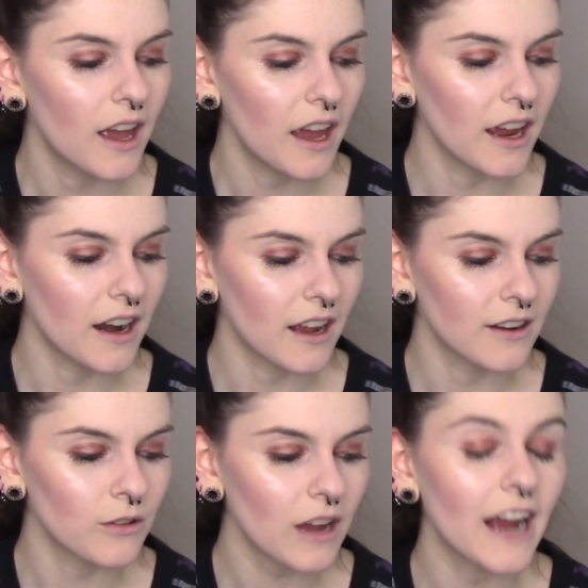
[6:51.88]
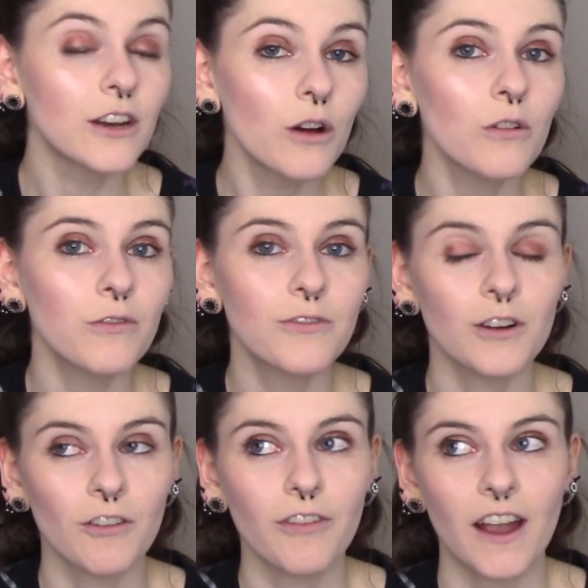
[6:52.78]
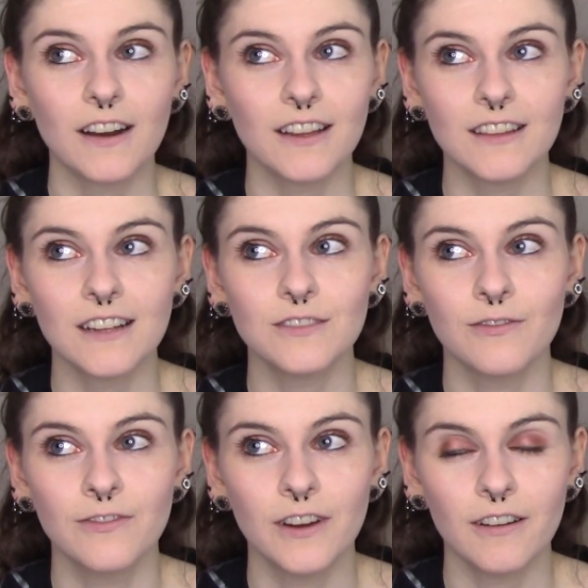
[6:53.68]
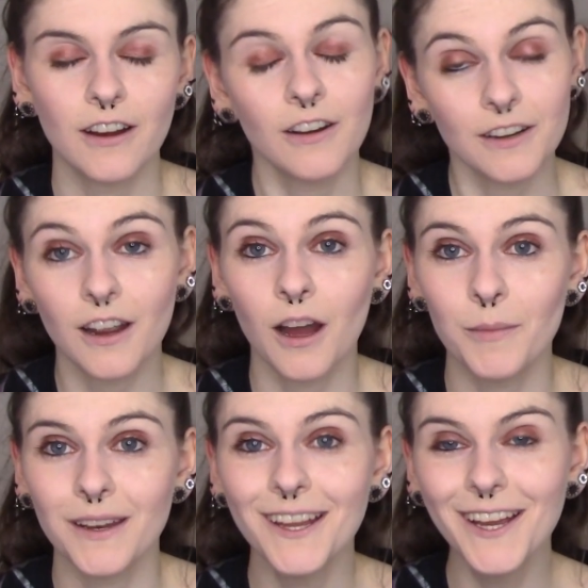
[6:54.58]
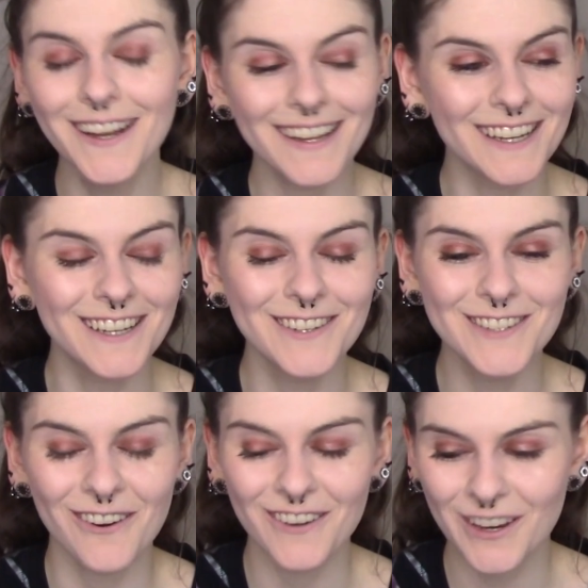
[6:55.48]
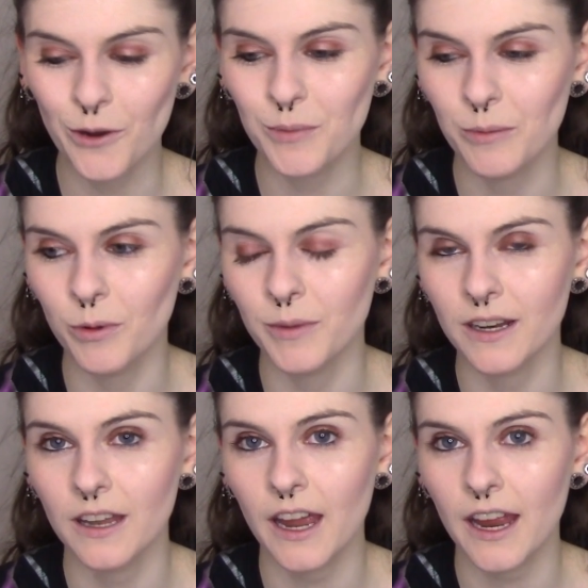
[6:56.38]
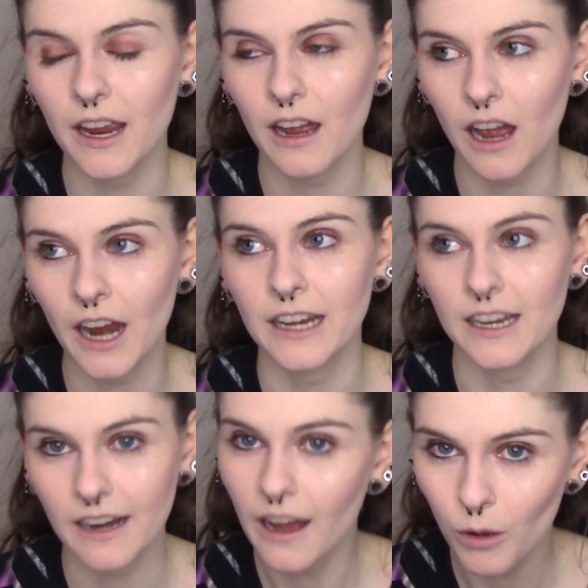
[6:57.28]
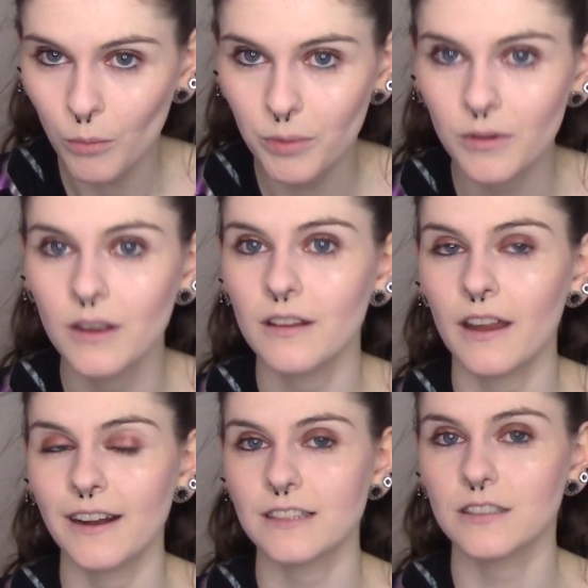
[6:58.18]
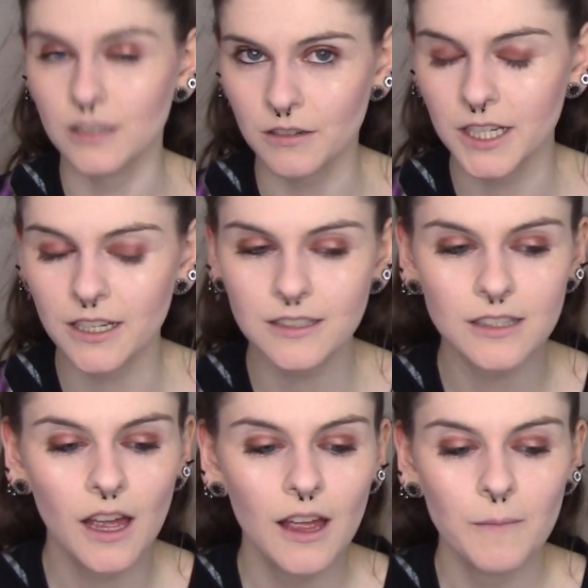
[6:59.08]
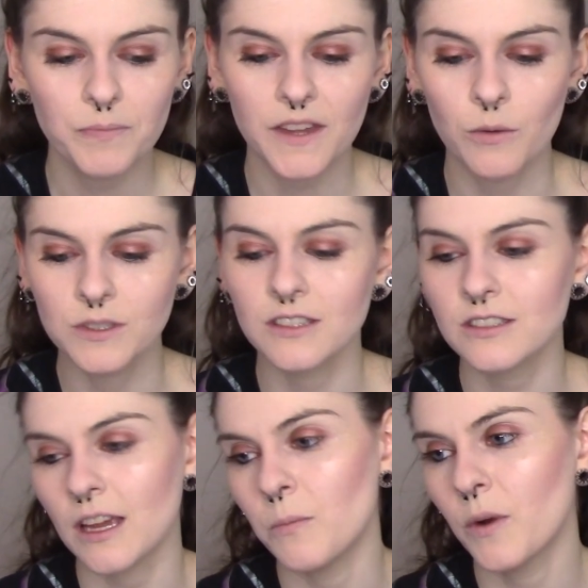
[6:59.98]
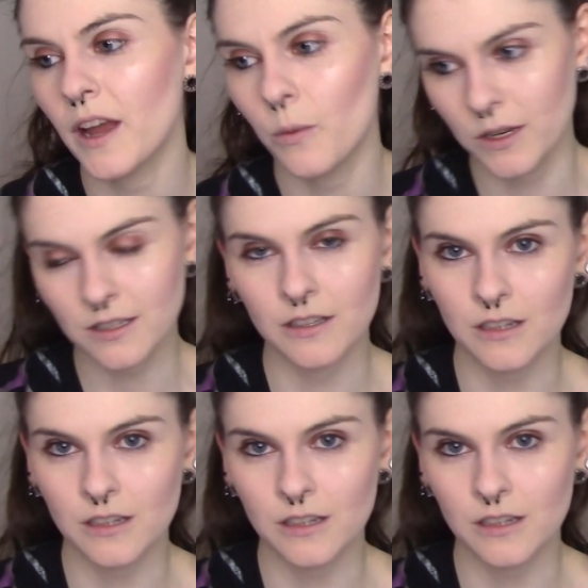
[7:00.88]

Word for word: And I don't, I know for a fact, like, that's very uncommon. Like, you don't hear people being like, I need help and it's serious. It was the same when I went to the